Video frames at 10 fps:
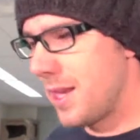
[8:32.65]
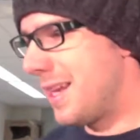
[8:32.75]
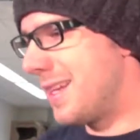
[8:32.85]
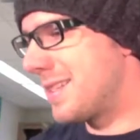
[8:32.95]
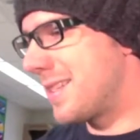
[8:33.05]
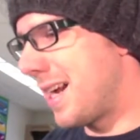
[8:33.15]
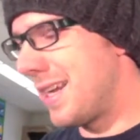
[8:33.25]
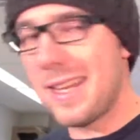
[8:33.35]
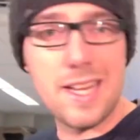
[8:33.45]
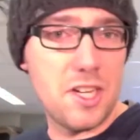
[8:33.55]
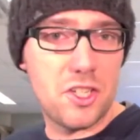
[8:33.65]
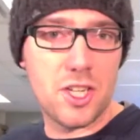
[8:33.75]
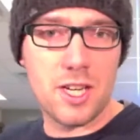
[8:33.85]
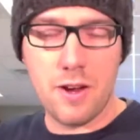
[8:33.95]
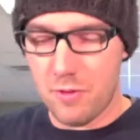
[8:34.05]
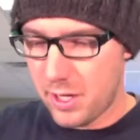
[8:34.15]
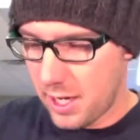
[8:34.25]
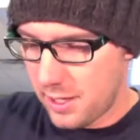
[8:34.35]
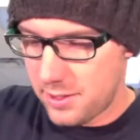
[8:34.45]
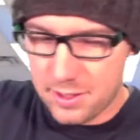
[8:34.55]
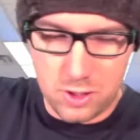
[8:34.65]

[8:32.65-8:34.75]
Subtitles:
Inside each and every case,